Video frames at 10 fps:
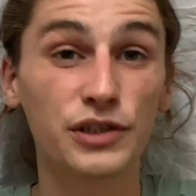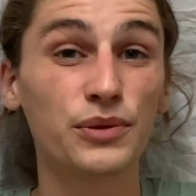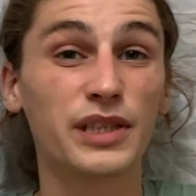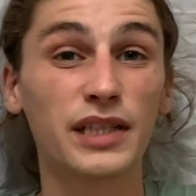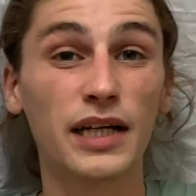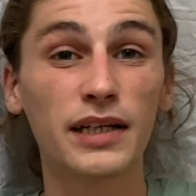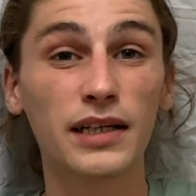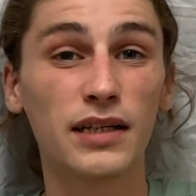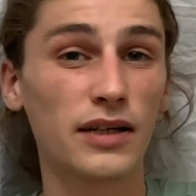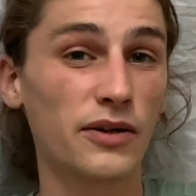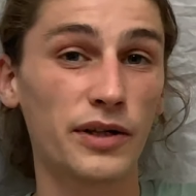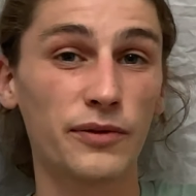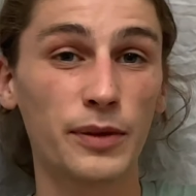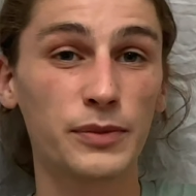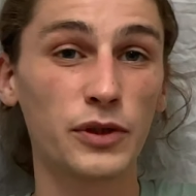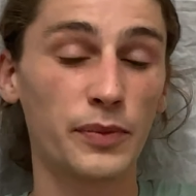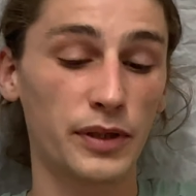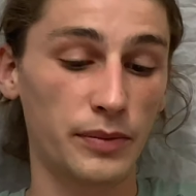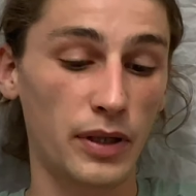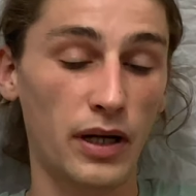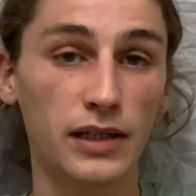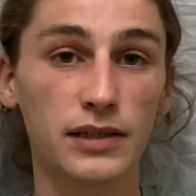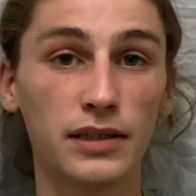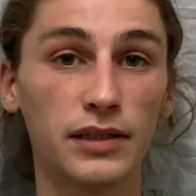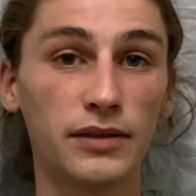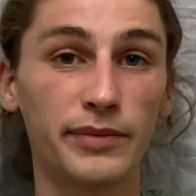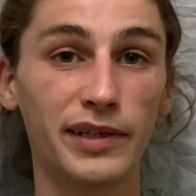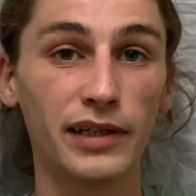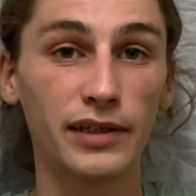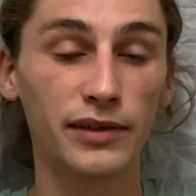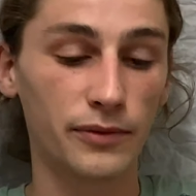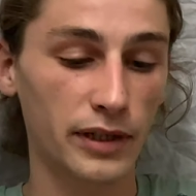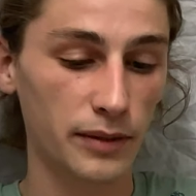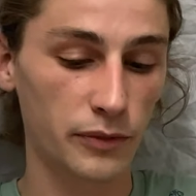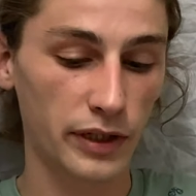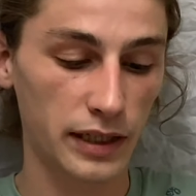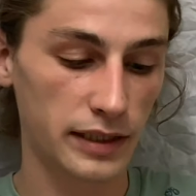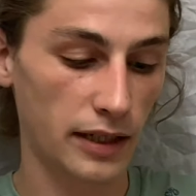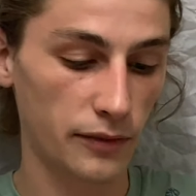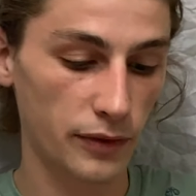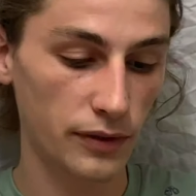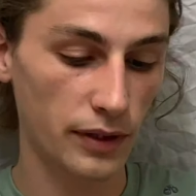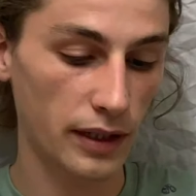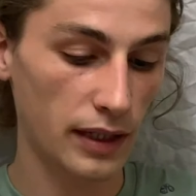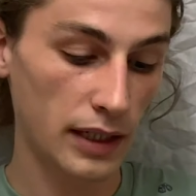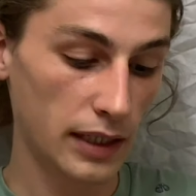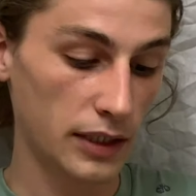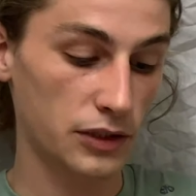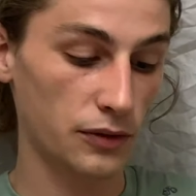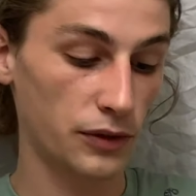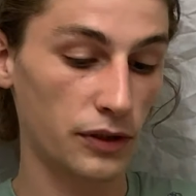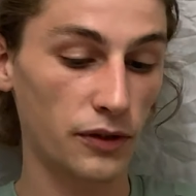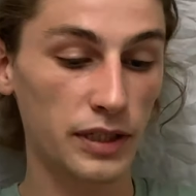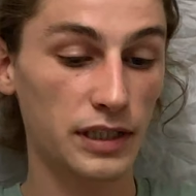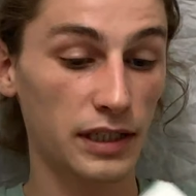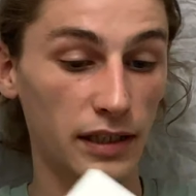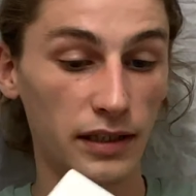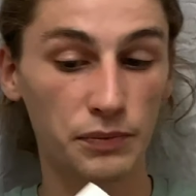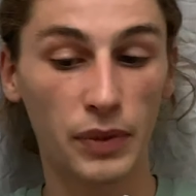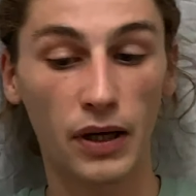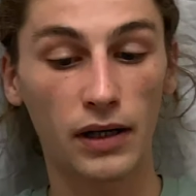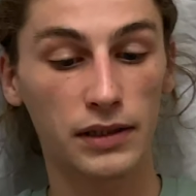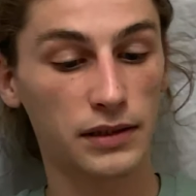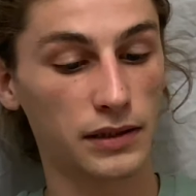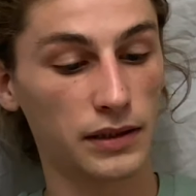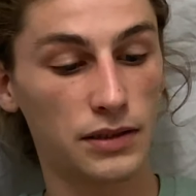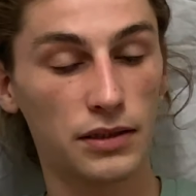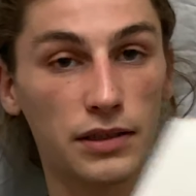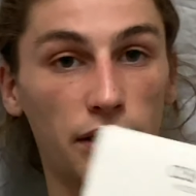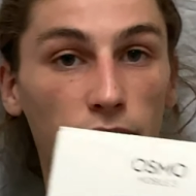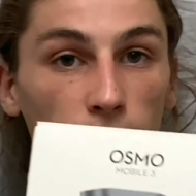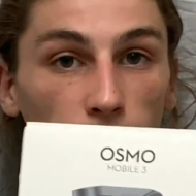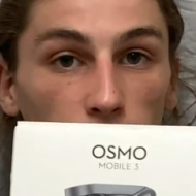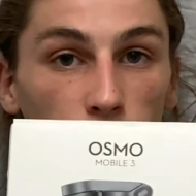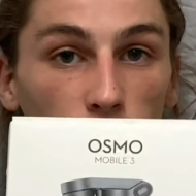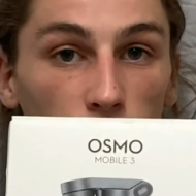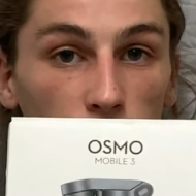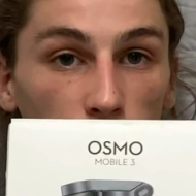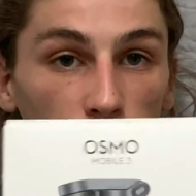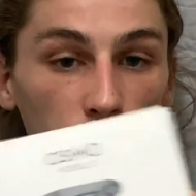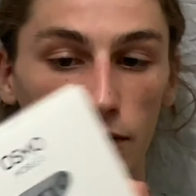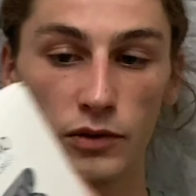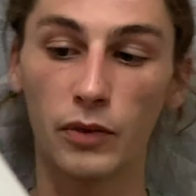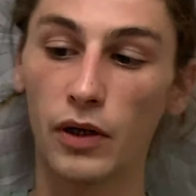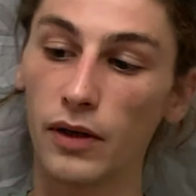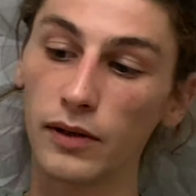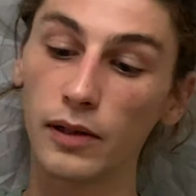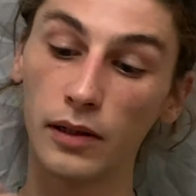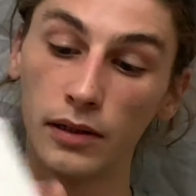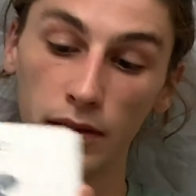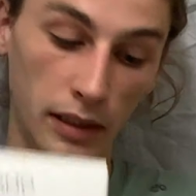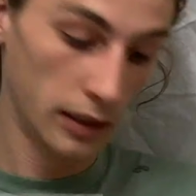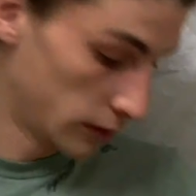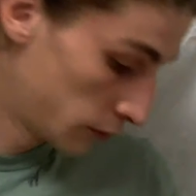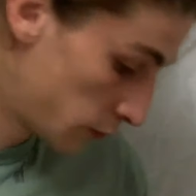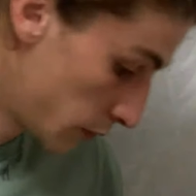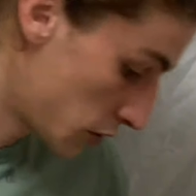too excited, and I already ripped open the box, but we're going to break it down with you here. So you can already see this box is just incredibly smaller from the